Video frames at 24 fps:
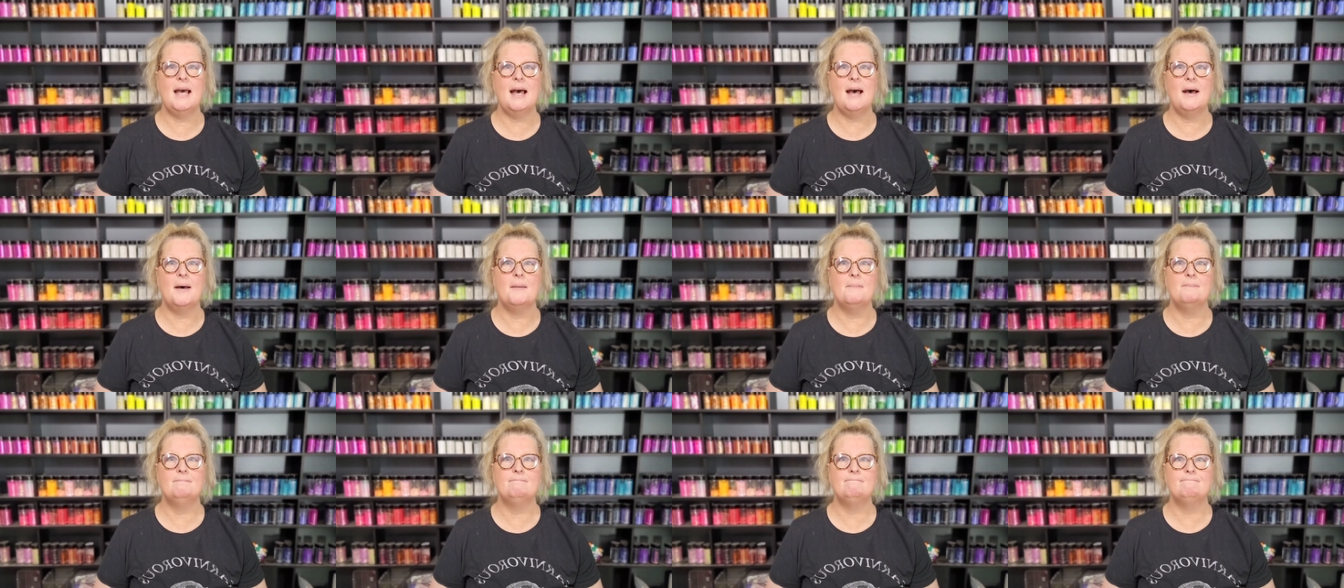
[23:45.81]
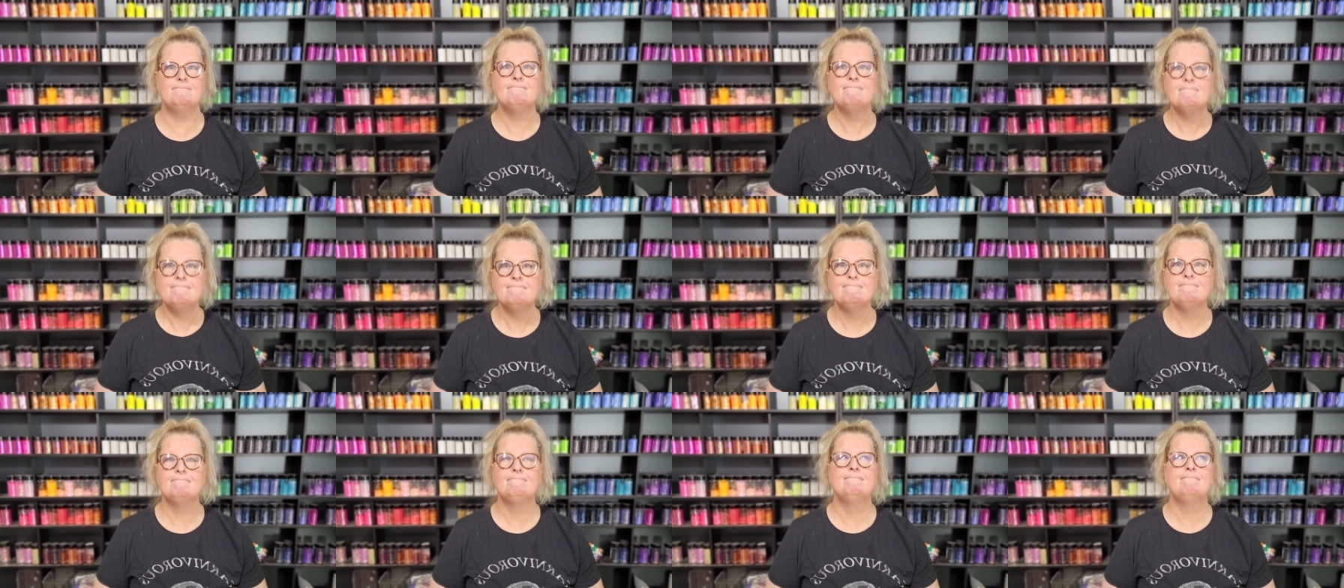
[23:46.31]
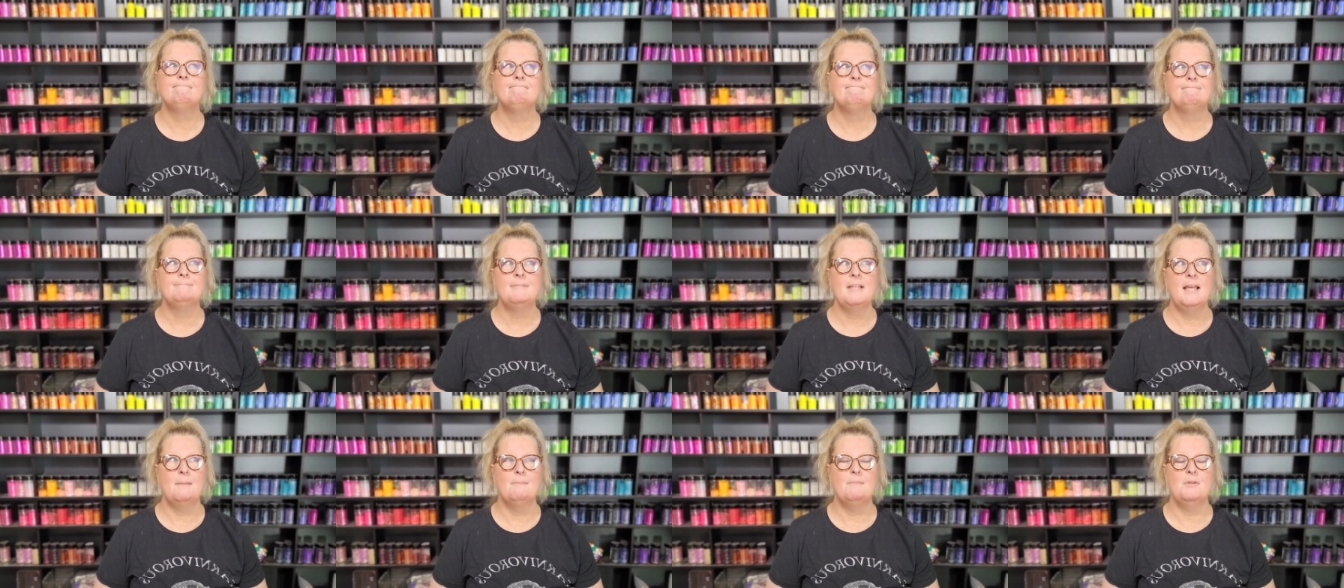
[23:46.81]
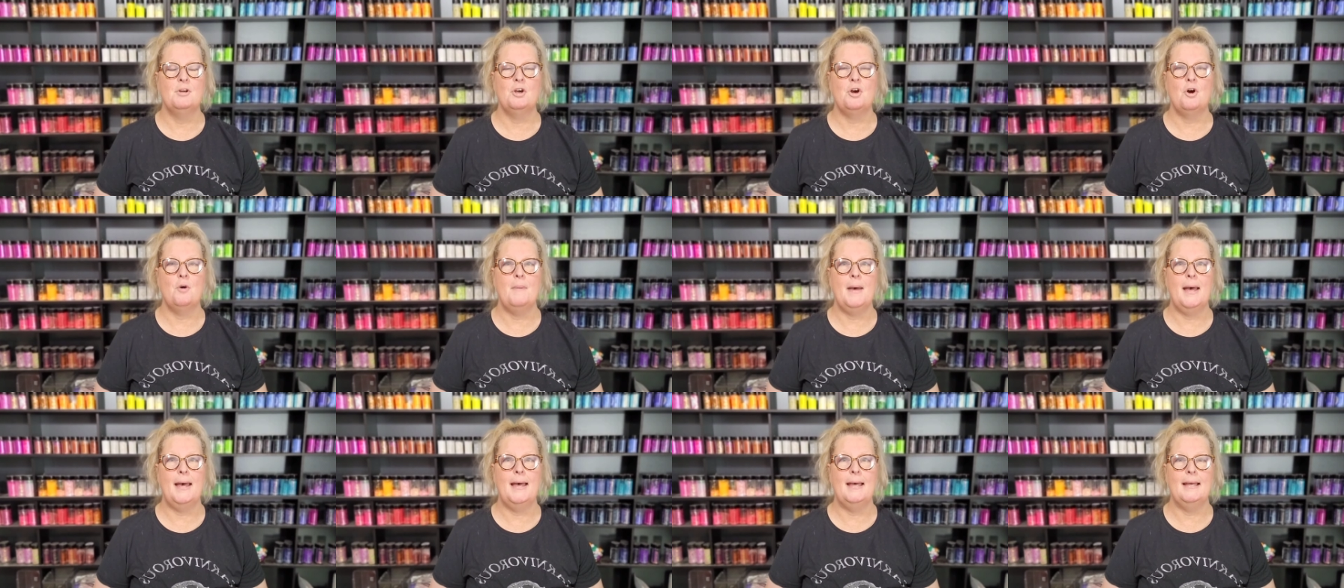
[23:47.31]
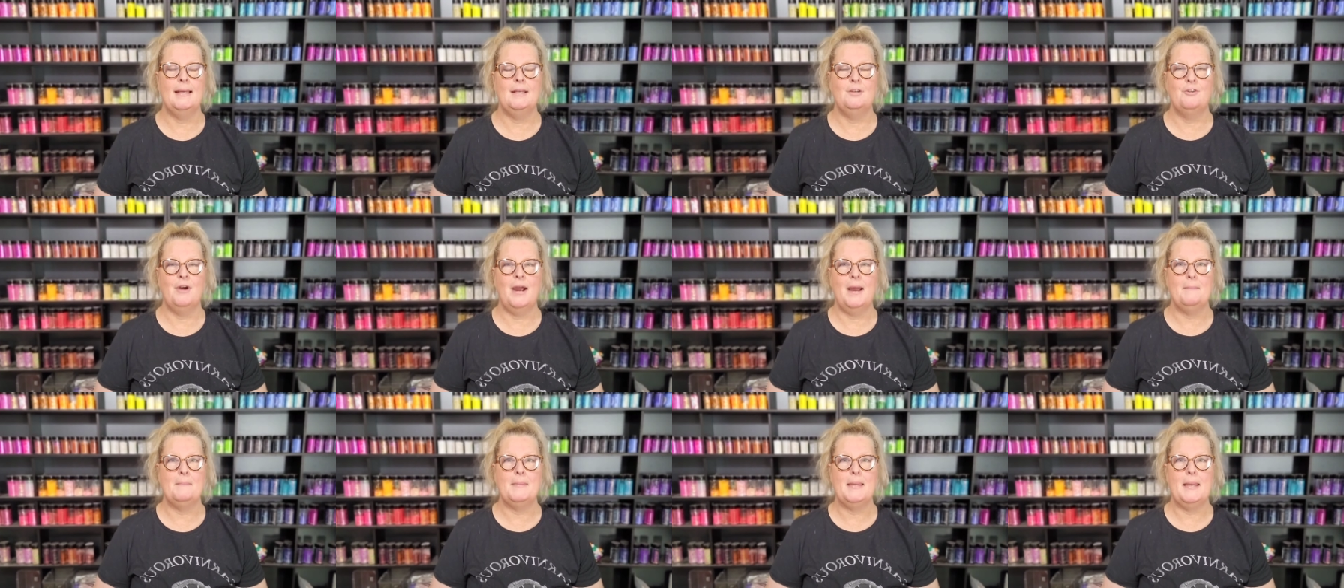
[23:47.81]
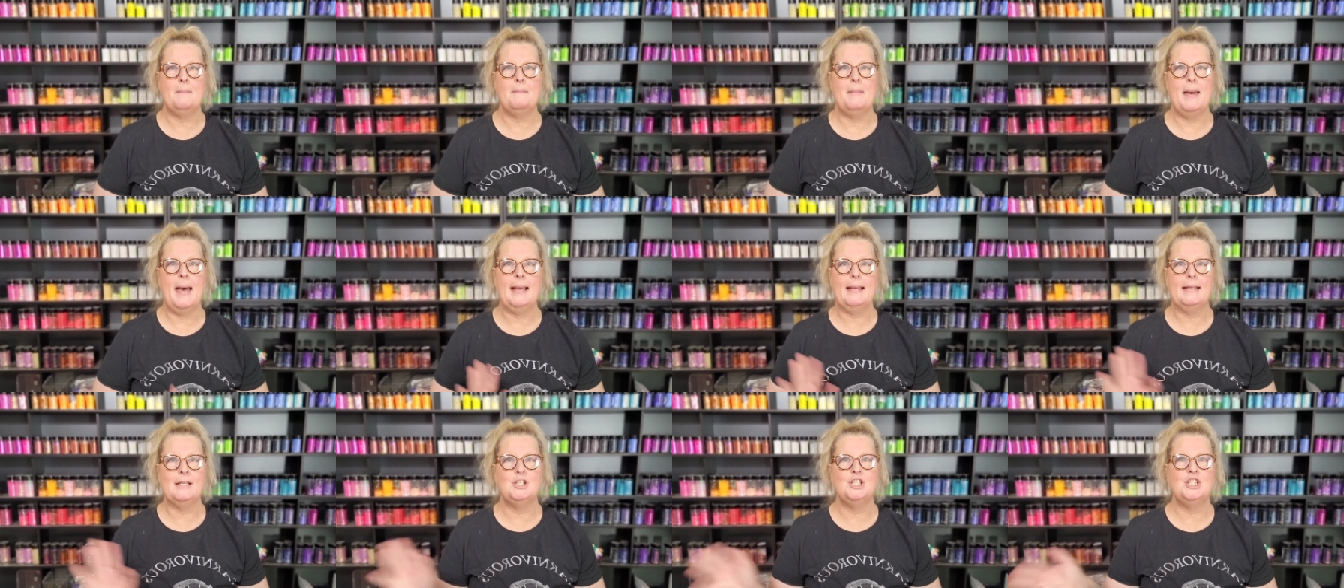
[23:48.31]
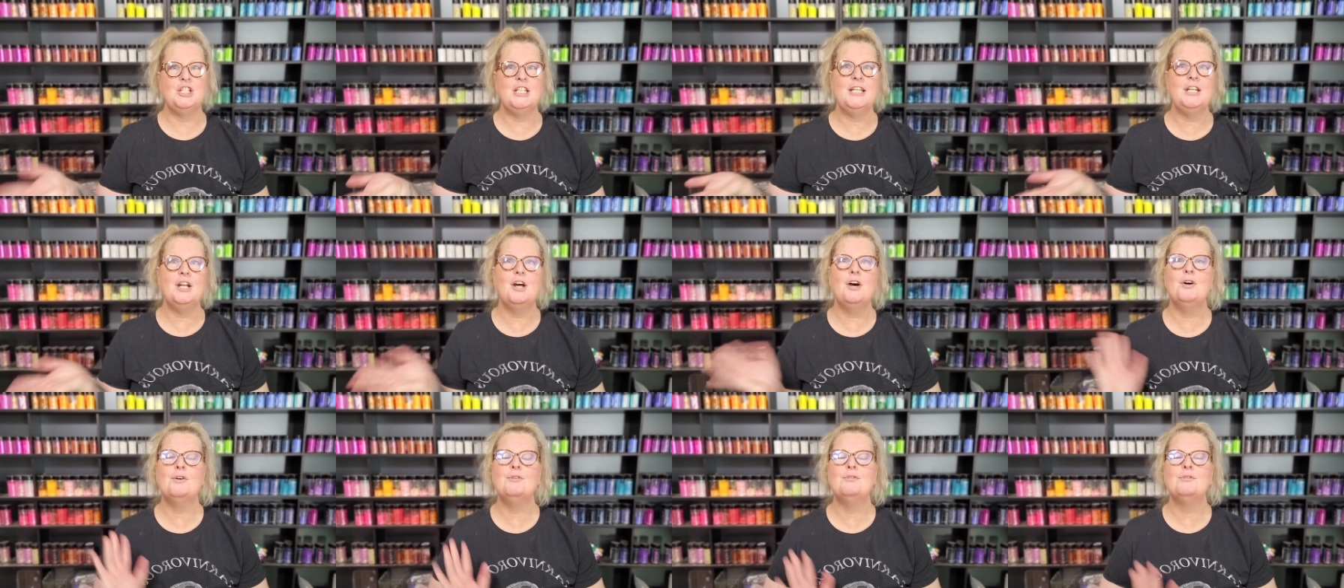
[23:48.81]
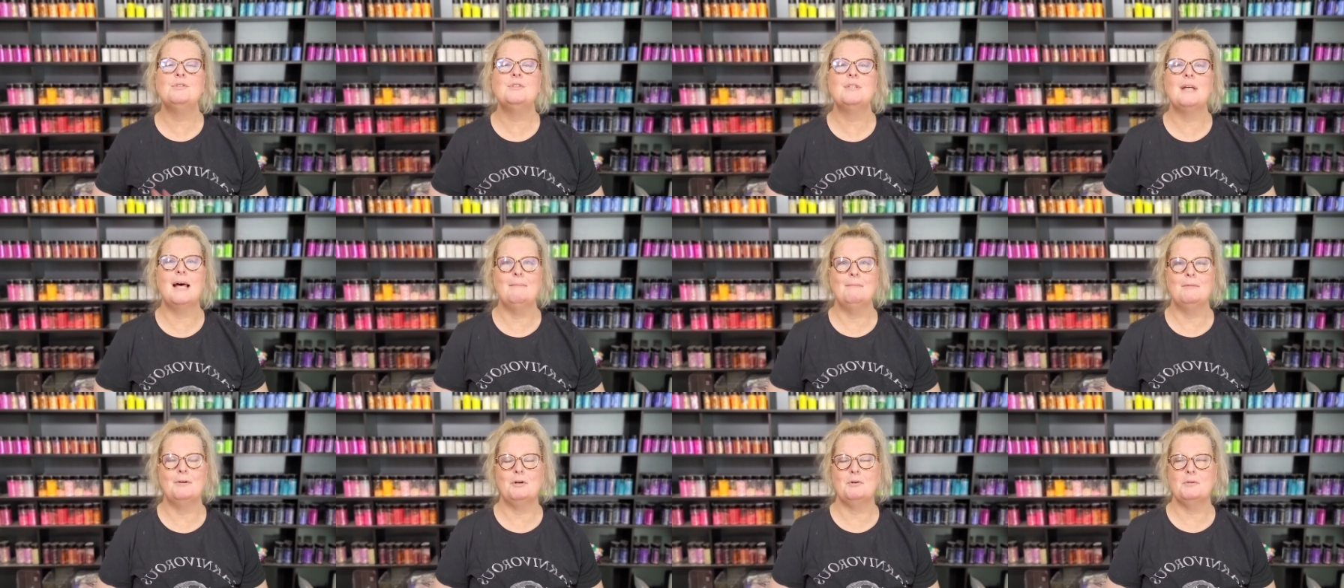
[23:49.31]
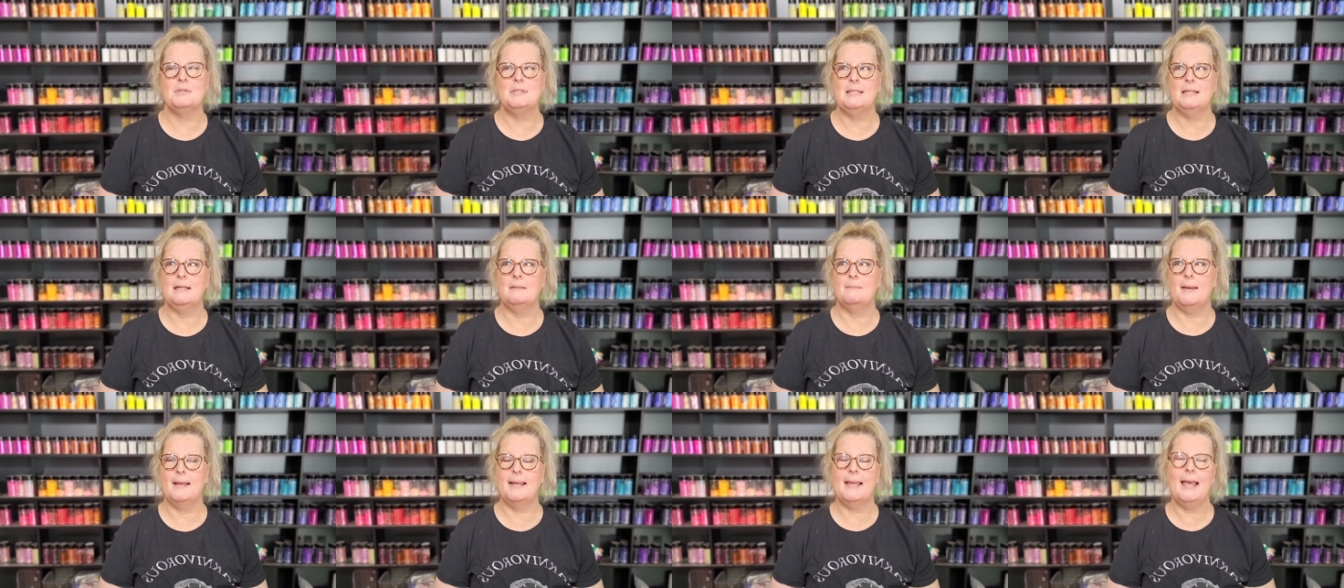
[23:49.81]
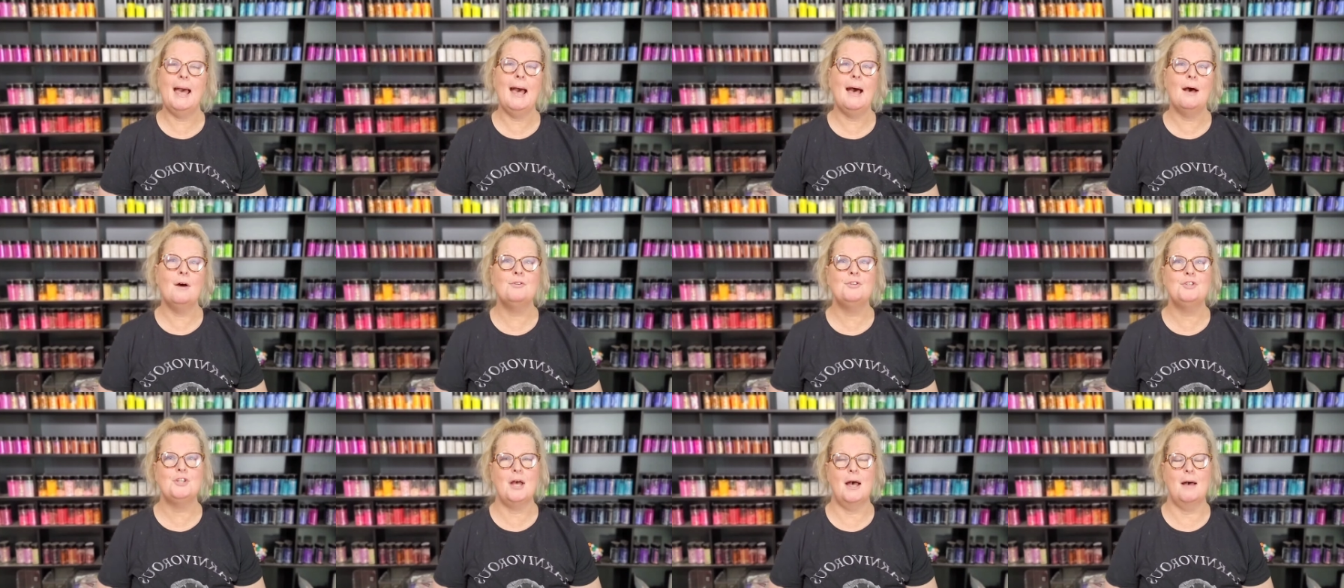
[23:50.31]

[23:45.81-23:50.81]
I'm going to go back, grab me a bag of Cheetos. I'm going to go sit on my couch.